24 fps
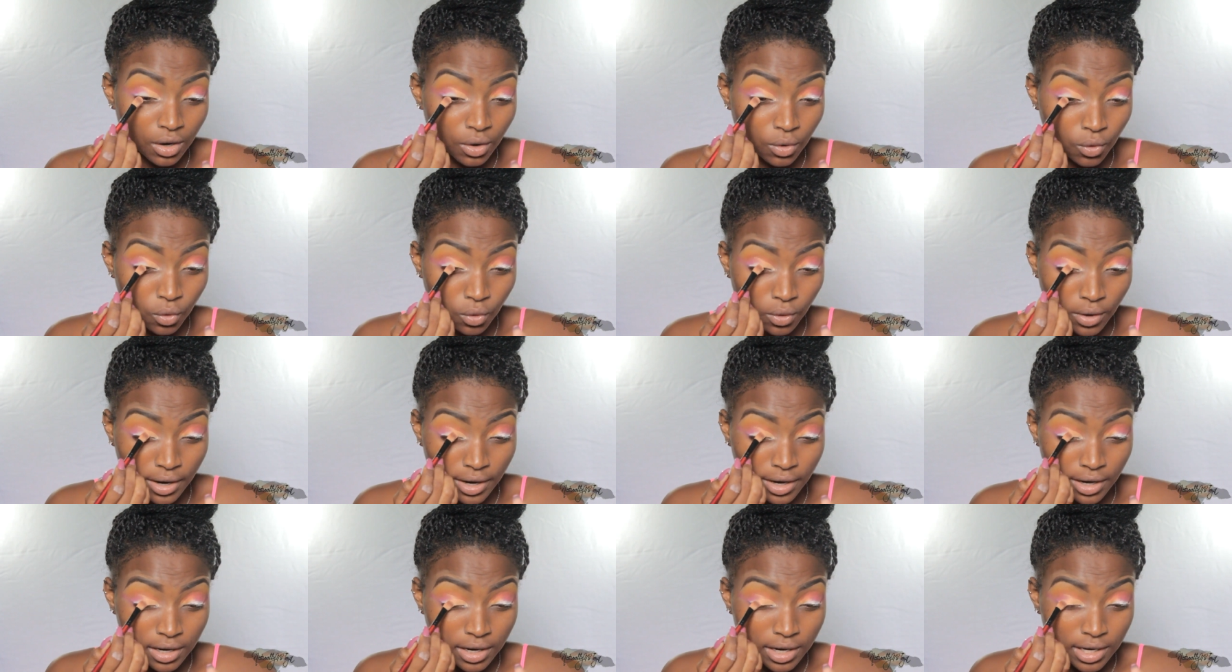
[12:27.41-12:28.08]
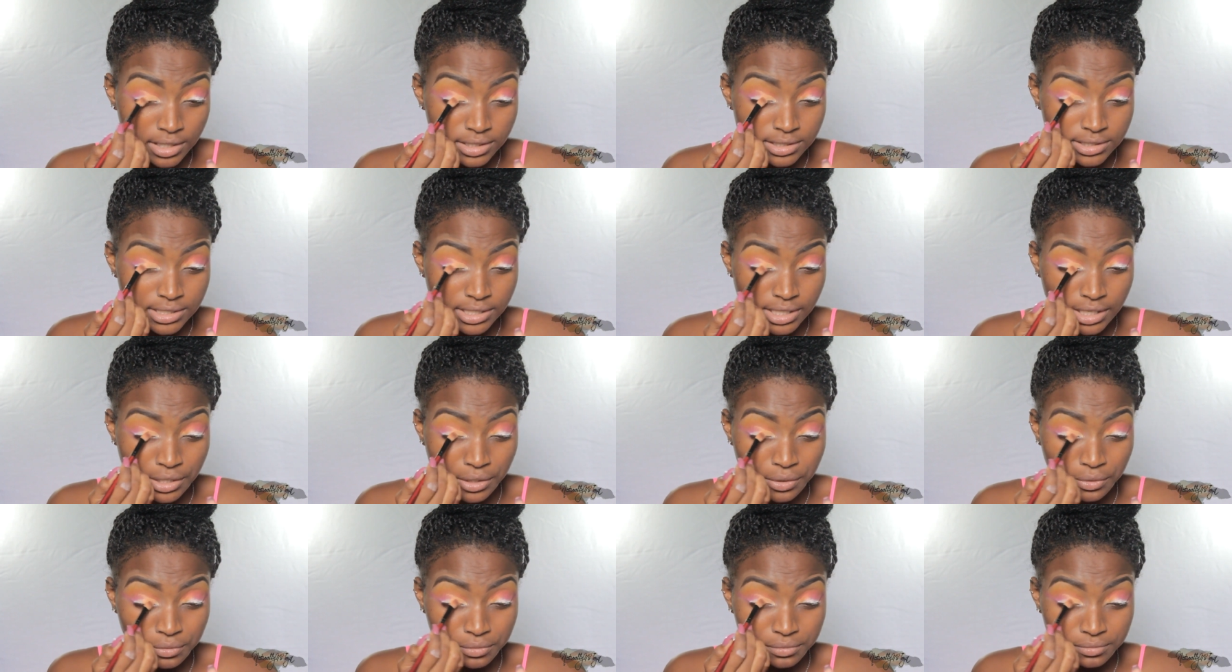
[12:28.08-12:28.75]
or
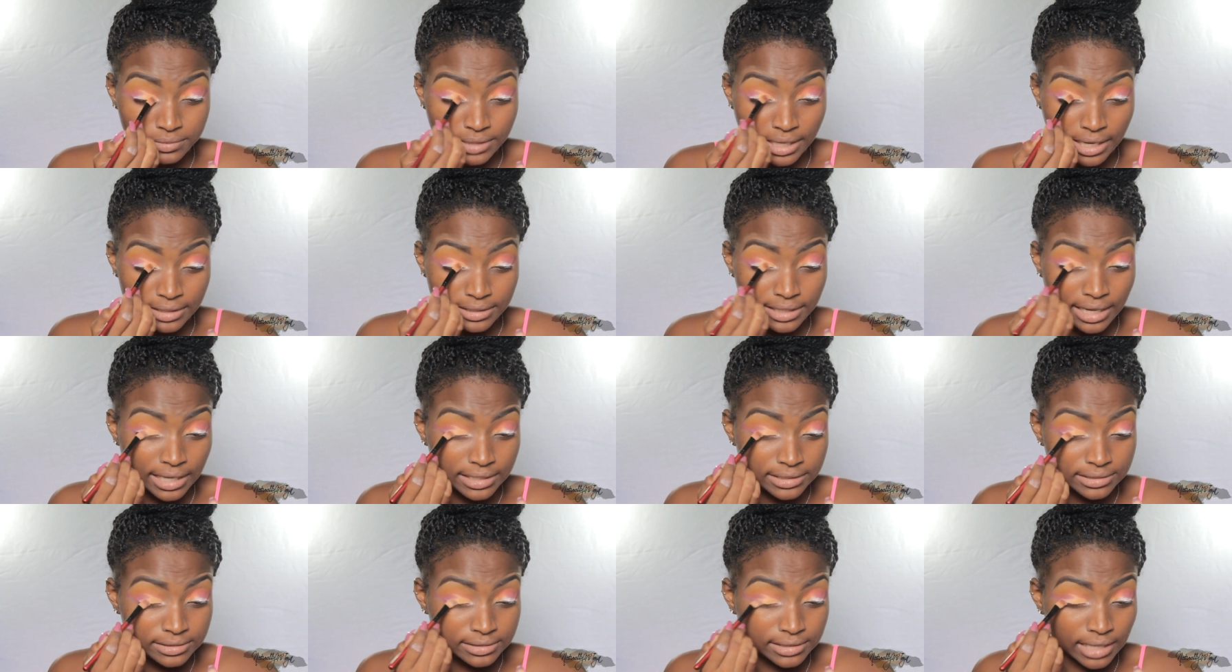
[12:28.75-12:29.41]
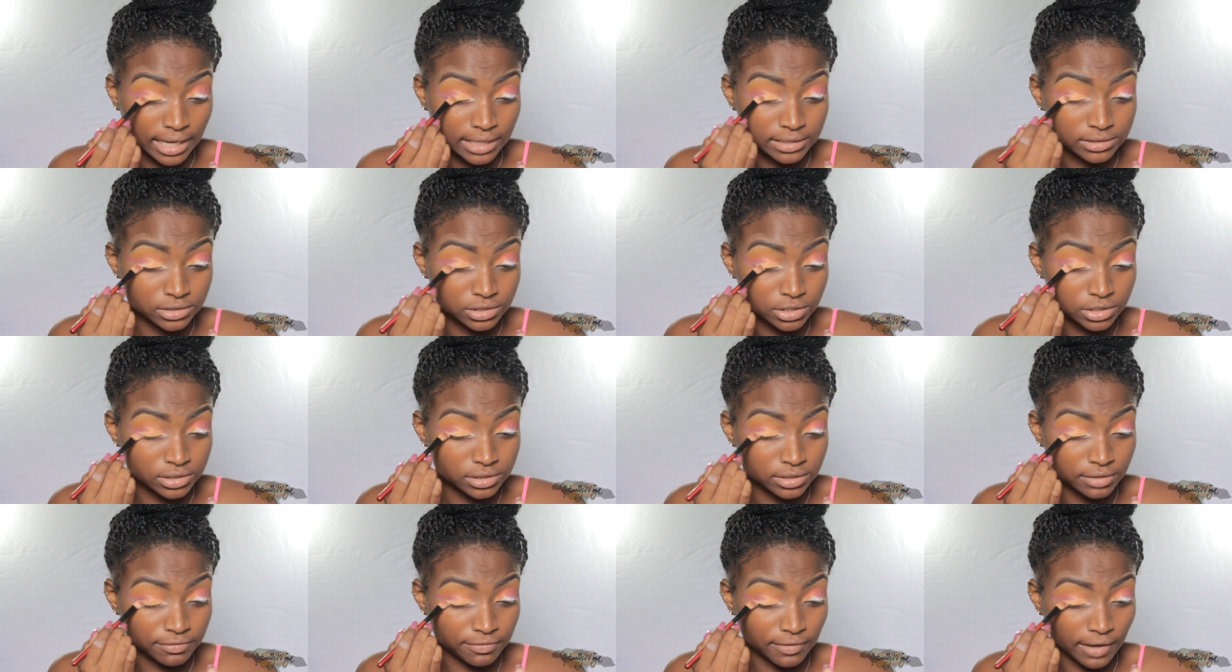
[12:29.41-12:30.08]
continue. That's
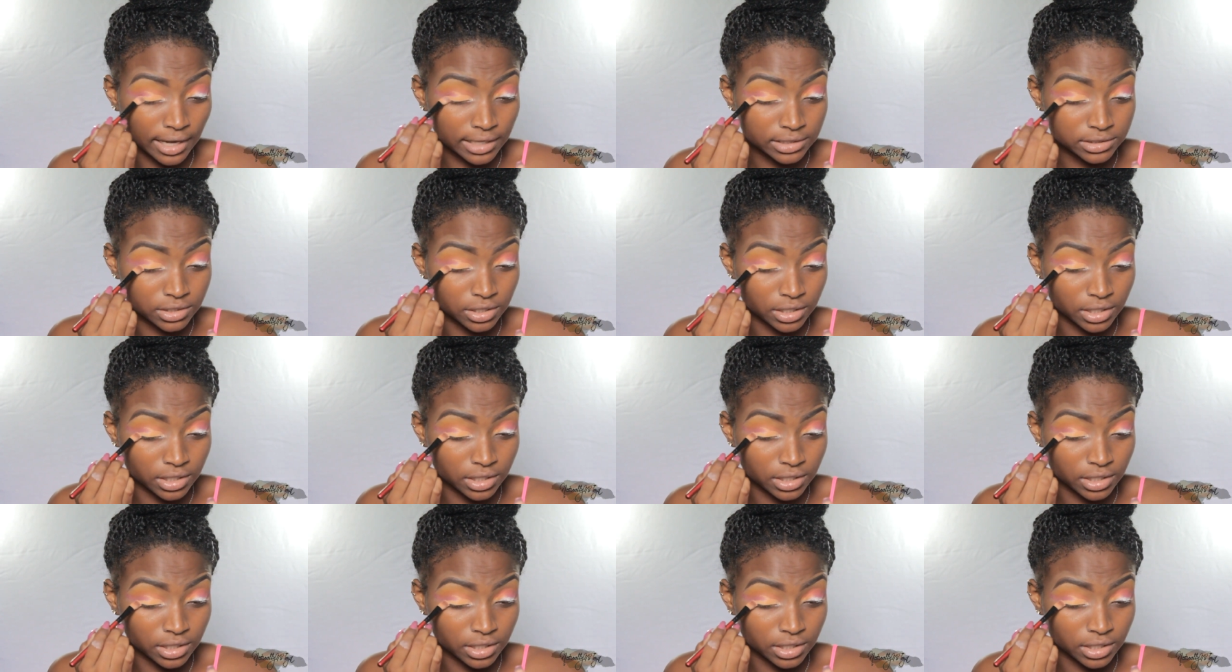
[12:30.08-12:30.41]
just the fact.